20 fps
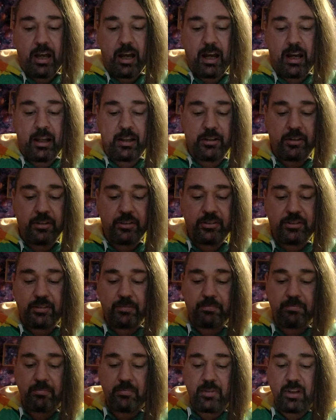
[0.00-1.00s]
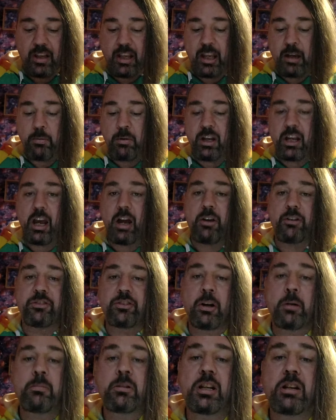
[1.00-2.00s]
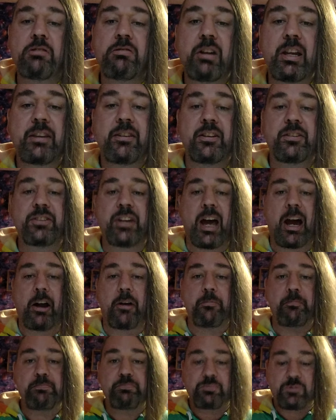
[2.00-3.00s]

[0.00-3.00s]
And here we go. So I'm going to read this out.